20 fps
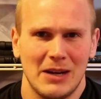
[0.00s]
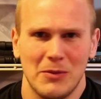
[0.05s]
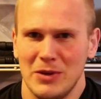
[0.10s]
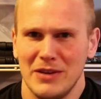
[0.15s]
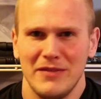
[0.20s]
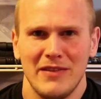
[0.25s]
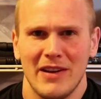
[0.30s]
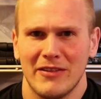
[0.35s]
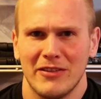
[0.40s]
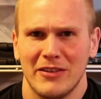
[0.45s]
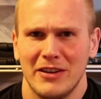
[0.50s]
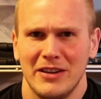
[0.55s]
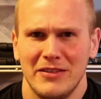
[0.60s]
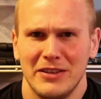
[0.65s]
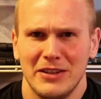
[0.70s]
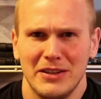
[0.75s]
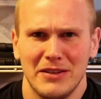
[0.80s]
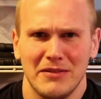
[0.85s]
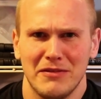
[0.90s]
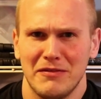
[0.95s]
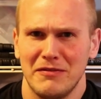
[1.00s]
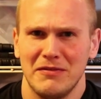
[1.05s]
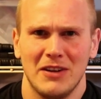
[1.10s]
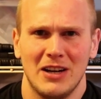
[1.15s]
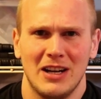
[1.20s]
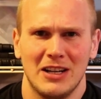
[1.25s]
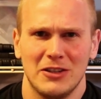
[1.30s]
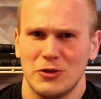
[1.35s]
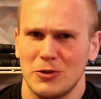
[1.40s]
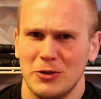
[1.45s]
We've never even
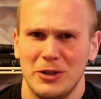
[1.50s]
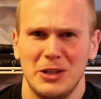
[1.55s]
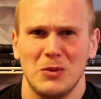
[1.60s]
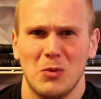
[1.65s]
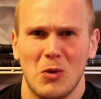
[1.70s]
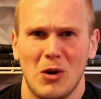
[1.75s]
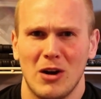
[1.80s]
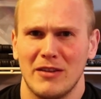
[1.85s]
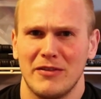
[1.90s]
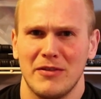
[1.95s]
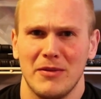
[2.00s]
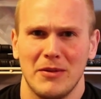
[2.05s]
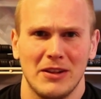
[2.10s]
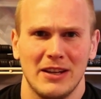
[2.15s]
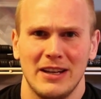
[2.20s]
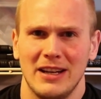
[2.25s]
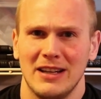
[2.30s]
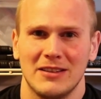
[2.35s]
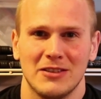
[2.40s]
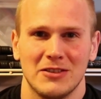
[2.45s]
treated water from the lake.